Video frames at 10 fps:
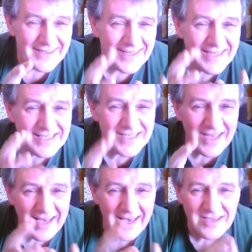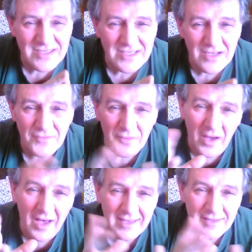that is the higher self, or
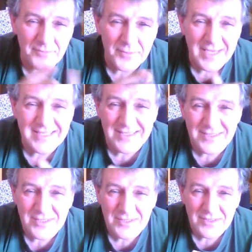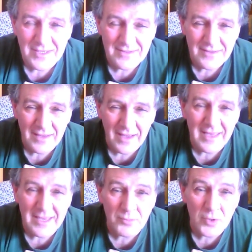I am presence, I
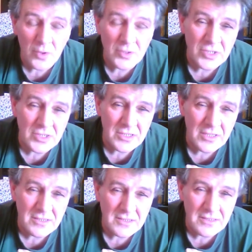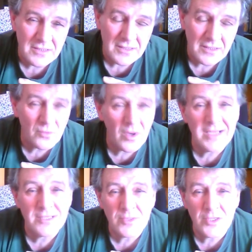am consciousness. And
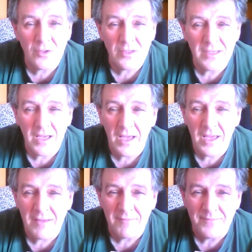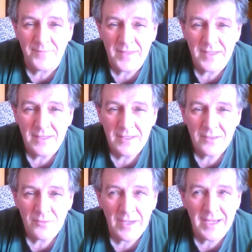why do we call it I am?
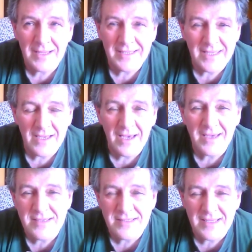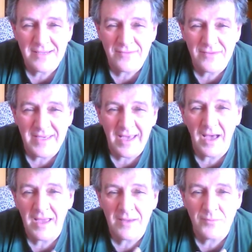Well, the highest level, the
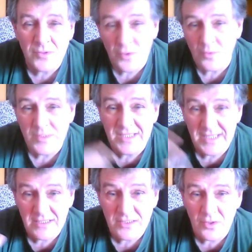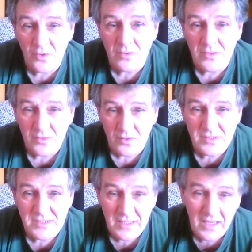I am, was always seen as God. God
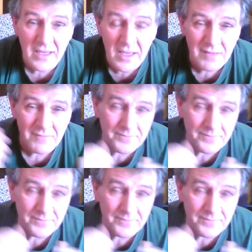said I am.